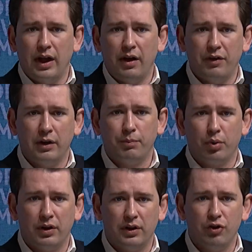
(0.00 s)
having
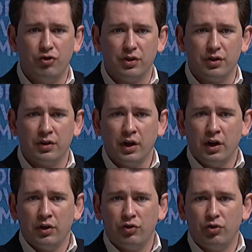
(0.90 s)
politicians
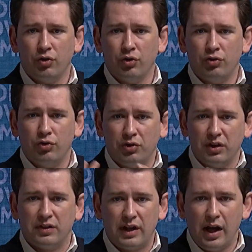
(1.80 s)
to, to
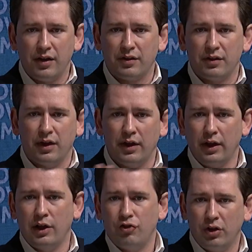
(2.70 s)
discuss and
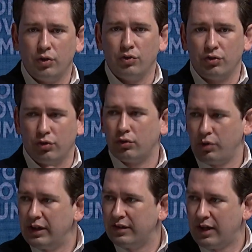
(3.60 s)
NGOs to
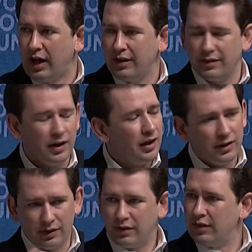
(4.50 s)
criticize,
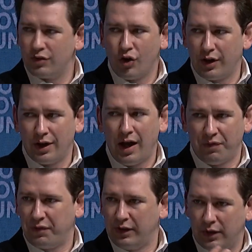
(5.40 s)
this is not
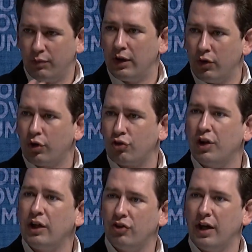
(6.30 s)
enough and it will not
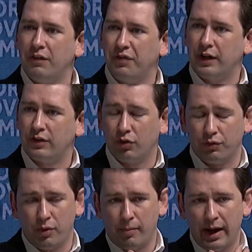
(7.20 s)
change anything. So,
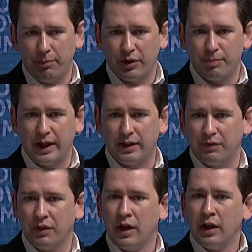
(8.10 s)
from my
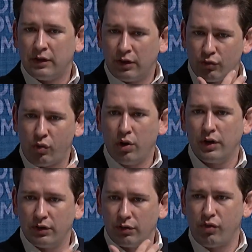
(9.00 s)
perspective, the
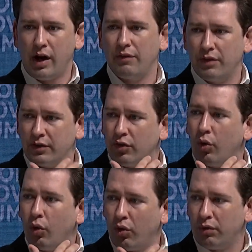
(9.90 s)
strongest driver is
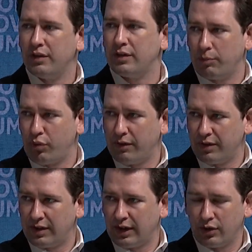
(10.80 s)
always the
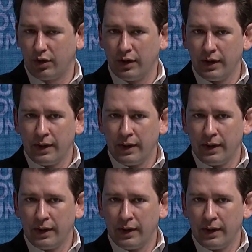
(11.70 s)
private sector.